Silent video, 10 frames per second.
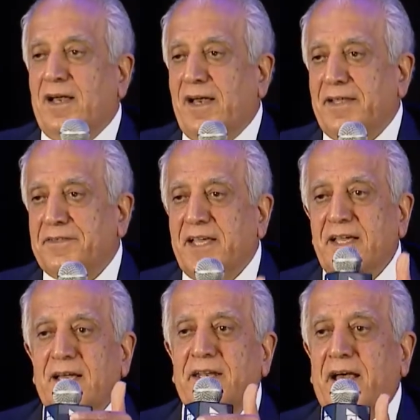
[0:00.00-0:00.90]
And
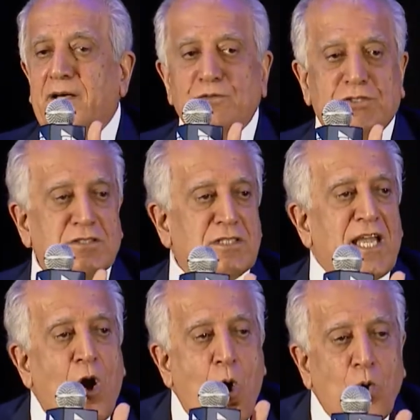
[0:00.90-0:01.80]
they announced, they
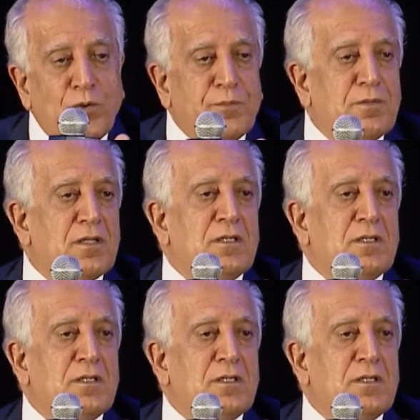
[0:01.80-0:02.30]
hold